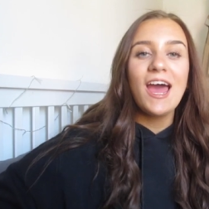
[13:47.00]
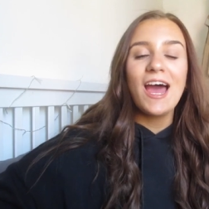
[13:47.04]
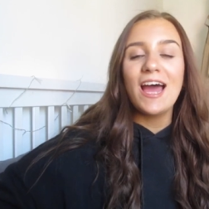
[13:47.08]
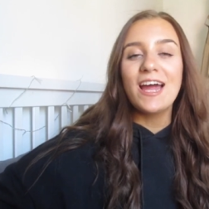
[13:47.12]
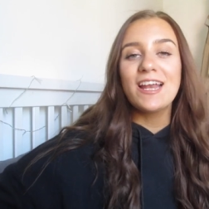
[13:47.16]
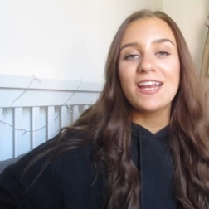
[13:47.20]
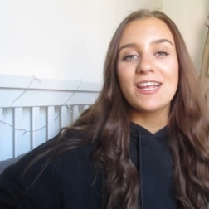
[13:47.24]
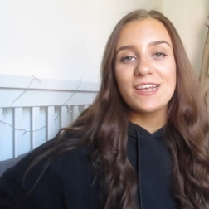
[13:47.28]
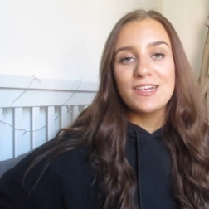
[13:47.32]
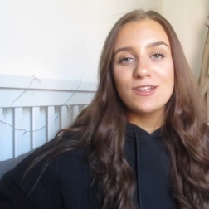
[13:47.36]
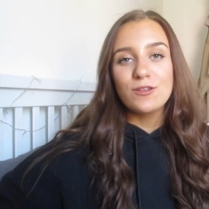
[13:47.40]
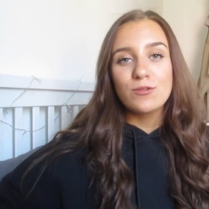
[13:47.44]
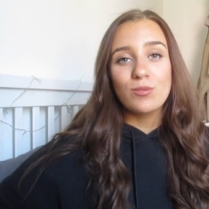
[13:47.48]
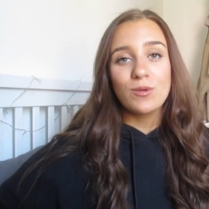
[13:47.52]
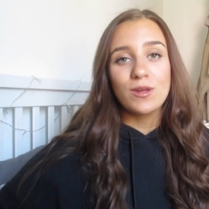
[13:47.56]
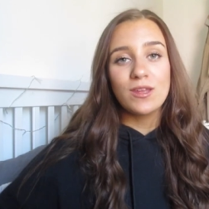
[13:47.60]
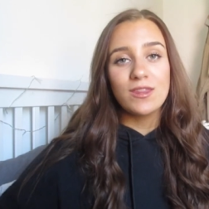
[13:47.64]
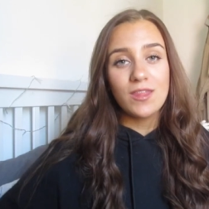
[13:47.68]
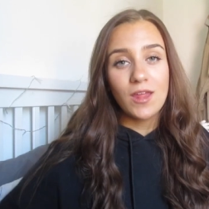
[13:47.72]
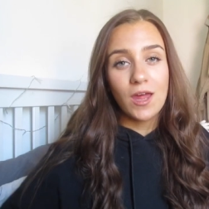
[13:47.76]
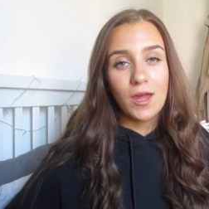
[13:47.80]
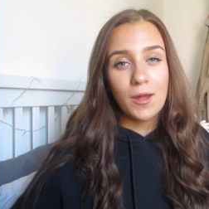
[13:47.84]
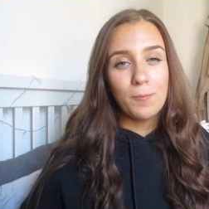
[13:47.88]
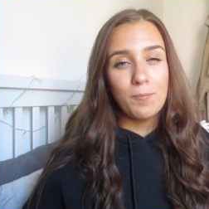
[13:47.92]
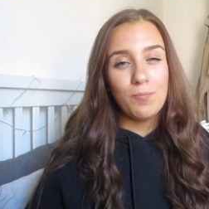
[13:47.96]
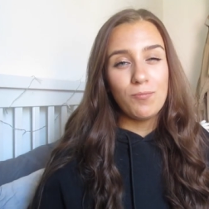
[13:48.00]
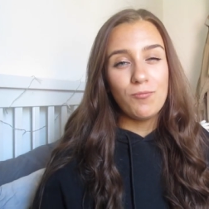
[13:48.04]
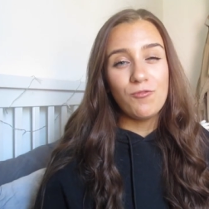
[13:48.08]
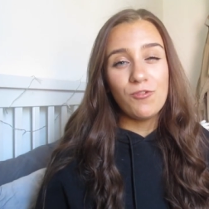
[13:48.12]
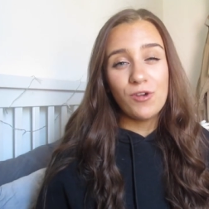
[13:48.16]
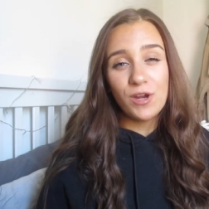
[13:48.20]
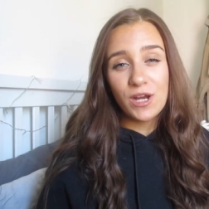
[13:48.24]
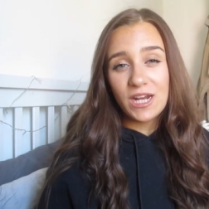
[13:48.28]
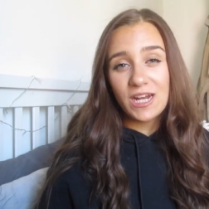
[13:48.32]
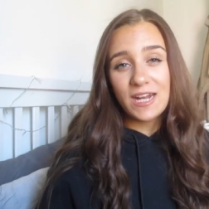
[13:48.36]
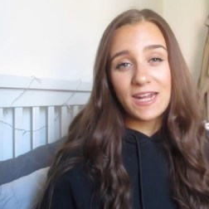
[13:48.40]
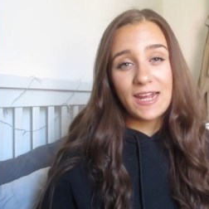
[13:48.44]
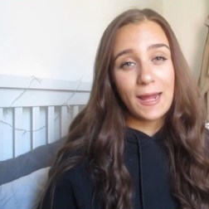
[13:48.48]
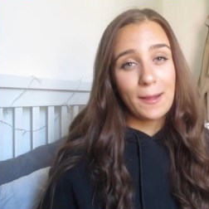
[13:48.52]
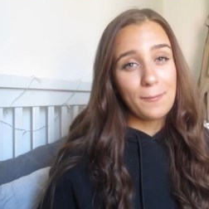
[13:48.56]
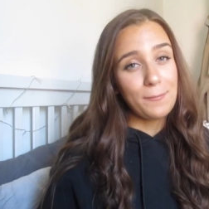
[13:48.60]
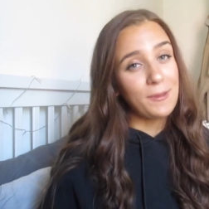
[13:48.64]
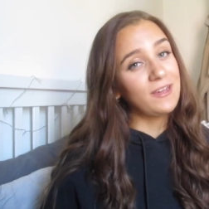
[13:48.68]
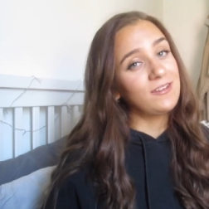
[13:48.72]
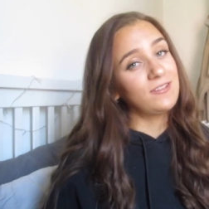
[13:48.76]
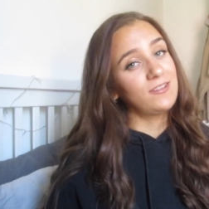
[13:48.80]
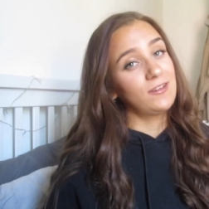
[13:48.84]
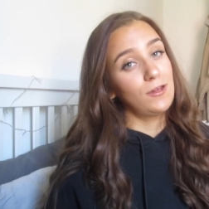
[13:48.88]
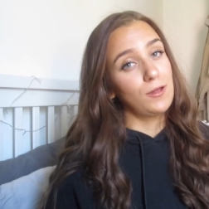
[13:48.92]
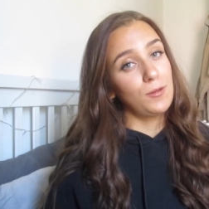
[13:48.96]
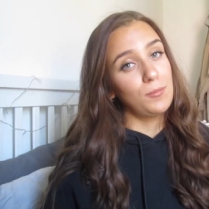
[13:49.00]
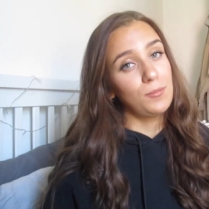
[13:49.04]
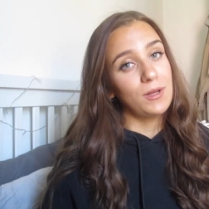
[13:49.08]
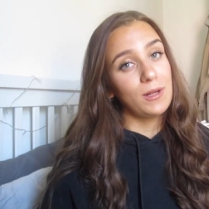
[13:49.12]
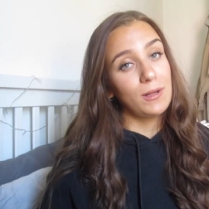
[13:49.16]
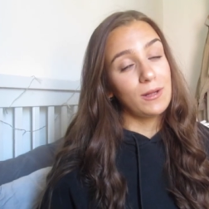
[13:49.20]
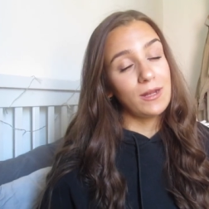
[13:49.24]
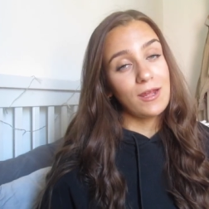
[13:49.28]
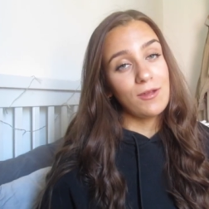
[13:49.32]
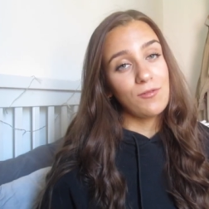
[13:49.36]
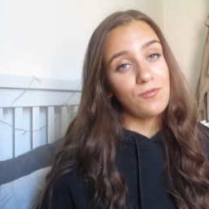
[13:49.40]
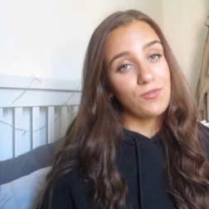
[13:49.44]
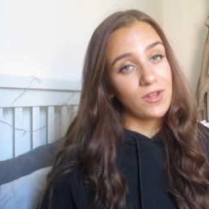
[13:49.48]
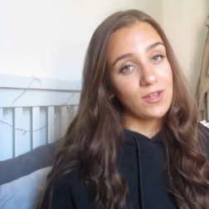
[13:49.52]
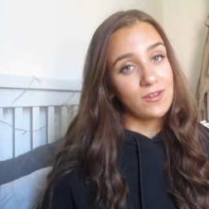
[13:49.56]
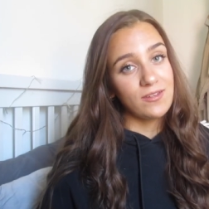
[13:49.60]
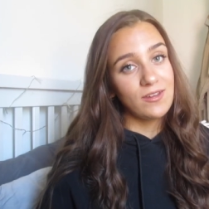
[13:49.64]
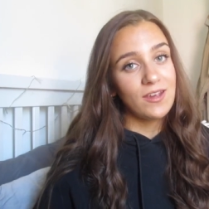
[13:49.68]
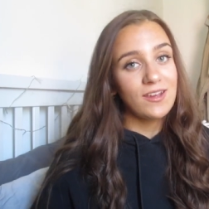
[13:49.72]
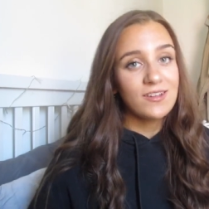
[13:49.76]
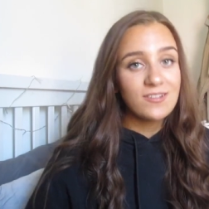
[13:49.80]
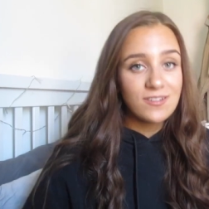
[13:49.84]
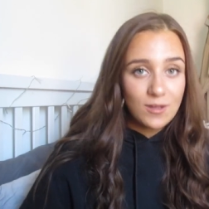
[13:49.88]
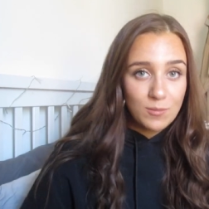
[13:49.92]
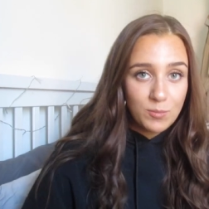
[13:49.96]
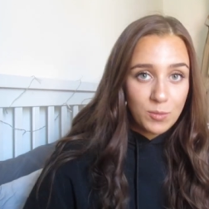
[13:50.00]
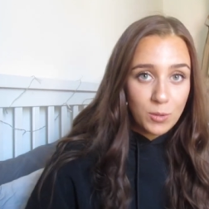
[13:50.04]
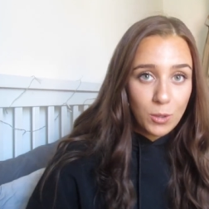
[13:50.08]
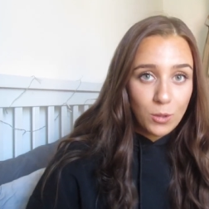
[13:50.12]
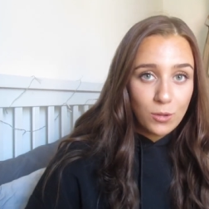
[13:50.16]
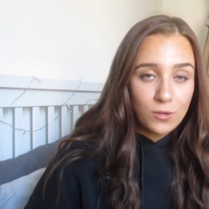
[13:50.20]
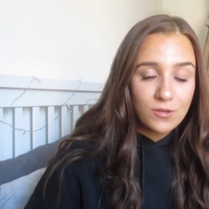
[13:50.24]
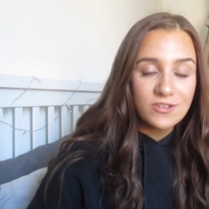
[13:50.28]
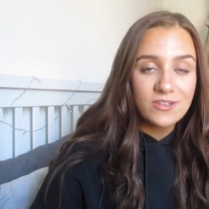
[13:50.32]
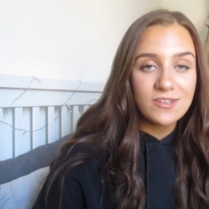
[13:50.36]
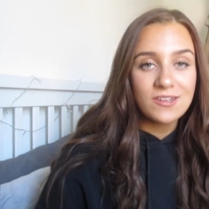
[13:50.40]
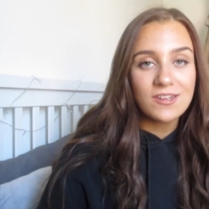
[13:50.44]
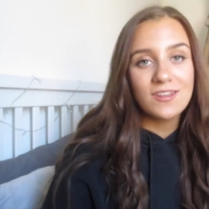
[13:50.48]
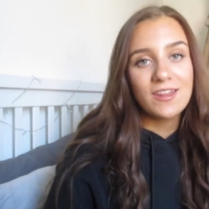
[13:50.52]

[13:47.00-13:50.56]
And it is with a really amazing company named Fantasia Box.